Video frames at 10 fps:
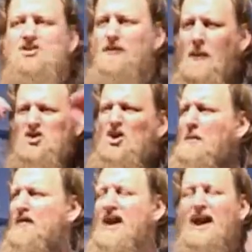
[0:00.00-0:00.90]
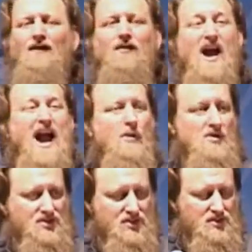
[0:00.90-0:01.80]
from the top of their head for
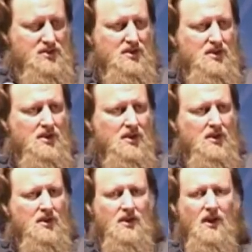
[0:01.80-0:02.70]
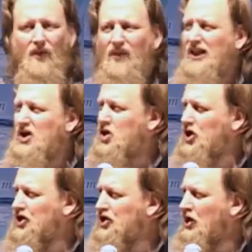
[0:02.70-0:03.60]
hours, they
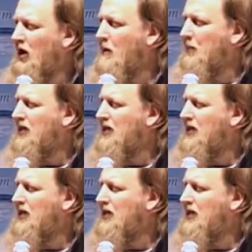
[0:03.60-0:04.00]
could not